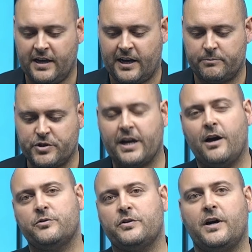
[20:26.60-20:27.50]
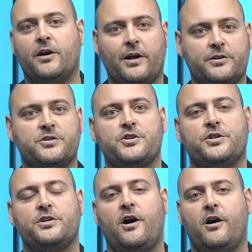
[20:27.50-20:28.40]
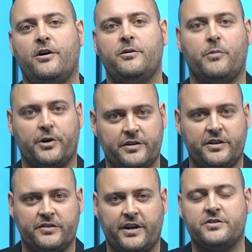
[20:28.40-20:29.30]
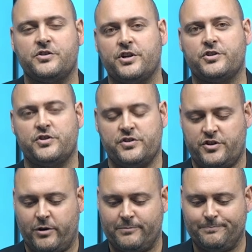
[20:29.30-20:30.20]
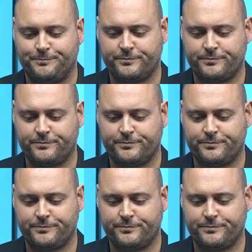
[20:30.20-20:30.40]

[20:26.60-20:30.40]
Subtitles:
check out our other session on marketing tech suggestions as well.